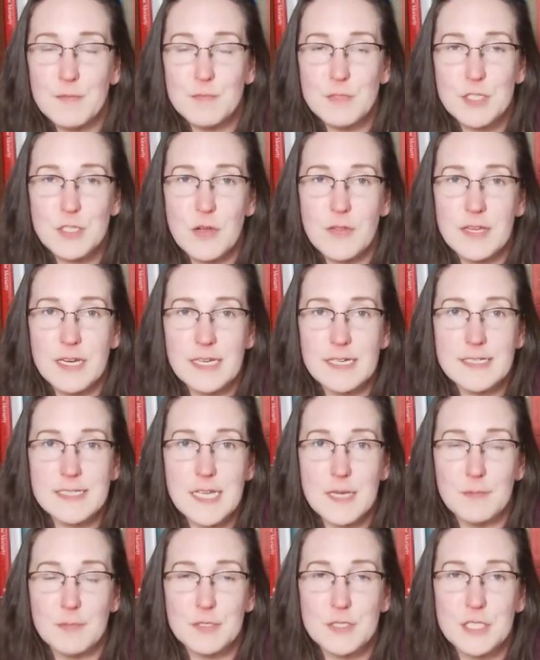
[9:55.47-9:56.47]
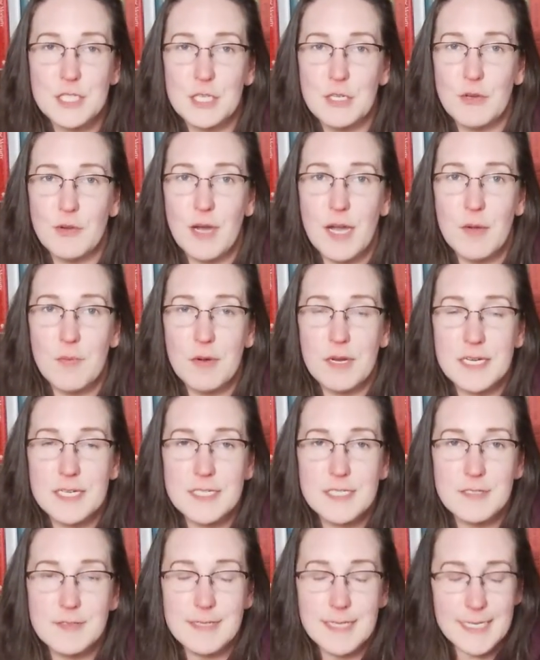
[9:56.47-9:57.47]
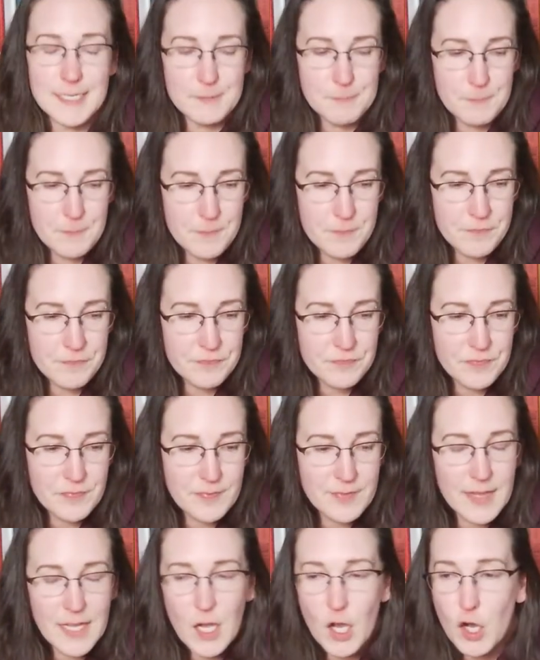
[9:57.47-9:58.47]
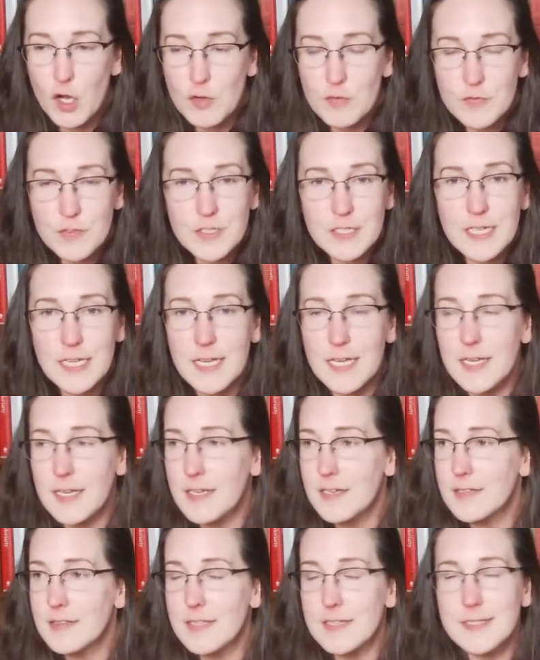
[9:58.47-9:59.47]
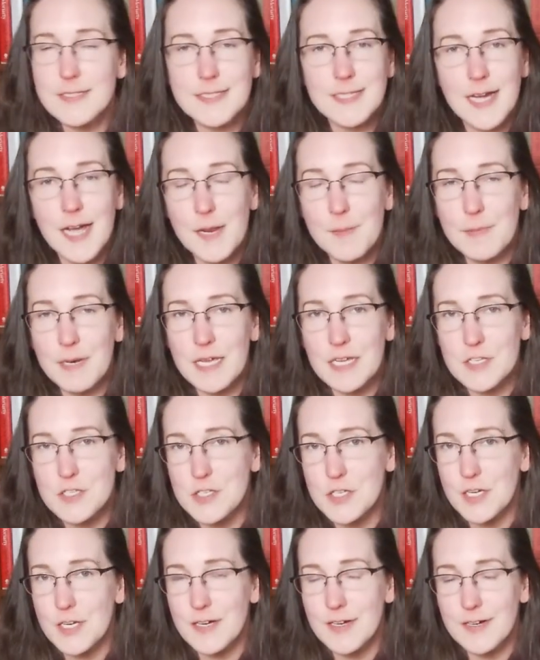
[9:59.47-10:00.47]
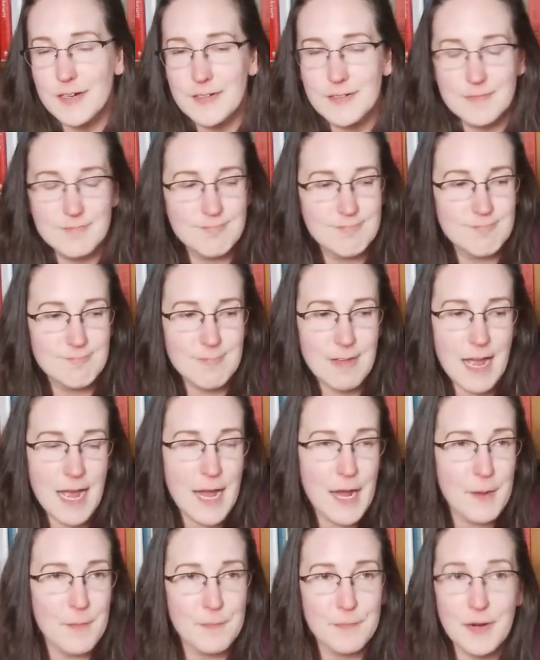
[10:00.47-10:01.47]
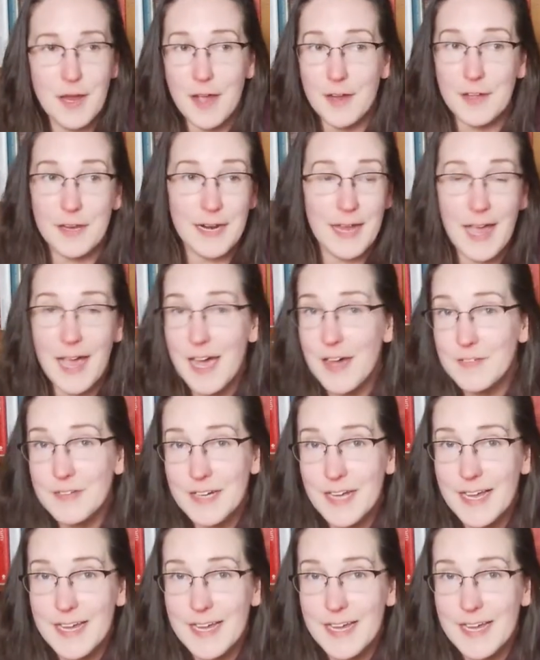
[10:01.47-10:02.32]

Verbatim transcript: show that example to you, I want to do that. Hopefully this time next year, I'm not going to have an